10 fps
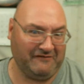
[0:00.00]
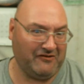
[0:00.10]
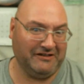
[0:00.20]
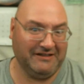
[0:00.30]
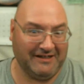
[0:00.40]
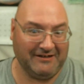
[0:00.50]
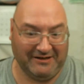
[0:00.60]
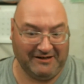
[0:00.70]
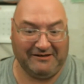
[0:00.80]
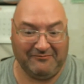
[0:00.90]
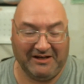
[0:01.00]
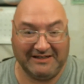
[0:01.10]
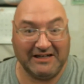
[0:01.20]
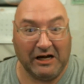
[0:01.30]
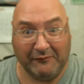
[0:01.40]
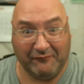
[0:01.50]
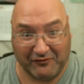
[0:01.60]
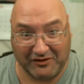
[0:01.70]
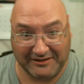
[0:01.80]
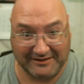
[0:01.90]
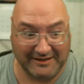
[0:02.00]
well, you got to need to make time for us.